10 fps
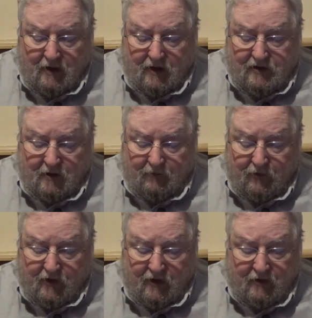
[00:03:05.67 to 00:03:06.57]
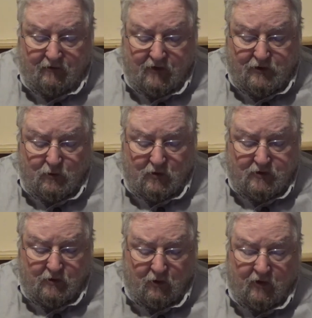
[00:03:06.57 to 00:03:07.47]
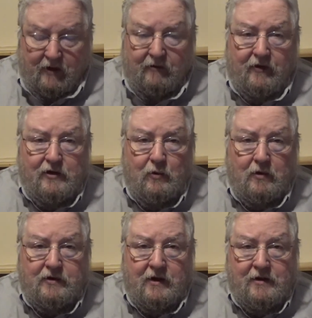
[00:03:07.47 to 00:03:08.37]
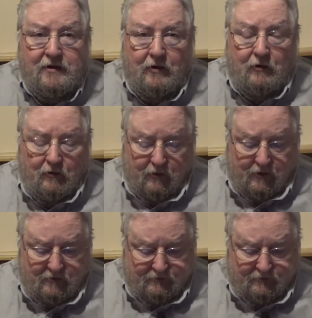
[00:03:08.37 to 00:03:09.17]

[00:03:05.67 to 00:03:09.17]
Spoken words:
except for the individuals or individuals concerned.